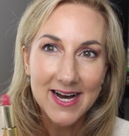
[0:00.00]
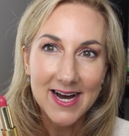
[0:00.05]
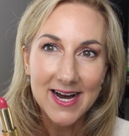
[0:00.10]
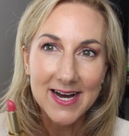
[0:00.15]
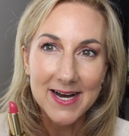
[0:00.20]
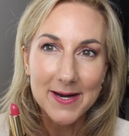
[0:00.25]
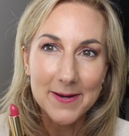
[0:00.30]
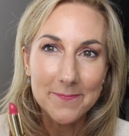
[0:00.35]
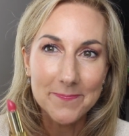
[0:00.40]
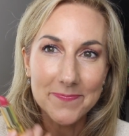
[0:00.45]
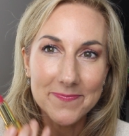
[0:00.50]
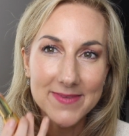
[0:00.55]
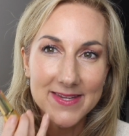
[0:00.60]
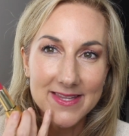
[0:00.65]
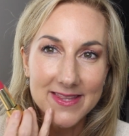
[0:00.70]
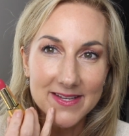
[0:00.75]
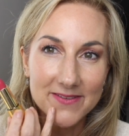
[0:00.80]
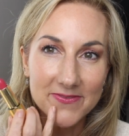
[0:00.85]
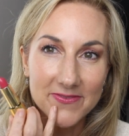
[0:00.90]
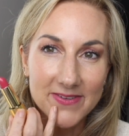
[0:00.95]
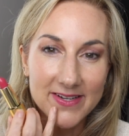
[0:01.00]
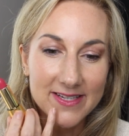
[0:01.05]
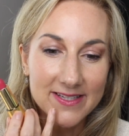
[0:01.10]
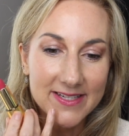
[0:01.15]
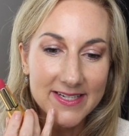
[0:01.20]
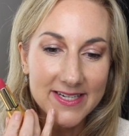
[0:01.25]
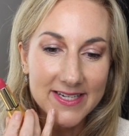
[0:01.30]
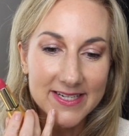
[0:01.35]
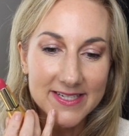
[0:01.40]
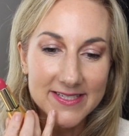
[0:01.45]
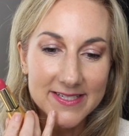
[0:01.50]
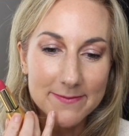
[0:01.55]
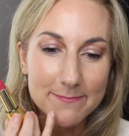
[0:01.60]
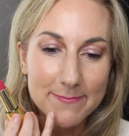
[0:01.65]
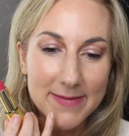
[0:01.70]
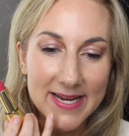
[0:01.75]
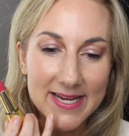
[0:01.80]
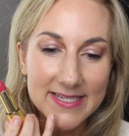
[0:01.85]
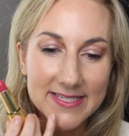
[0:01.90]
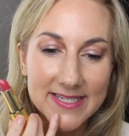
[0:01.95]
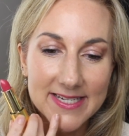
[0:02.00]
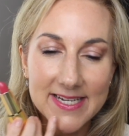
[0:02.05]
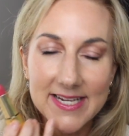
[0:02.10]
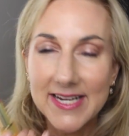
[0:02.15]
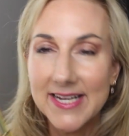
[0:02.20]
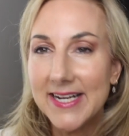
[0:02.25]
Um, the feeling is amazing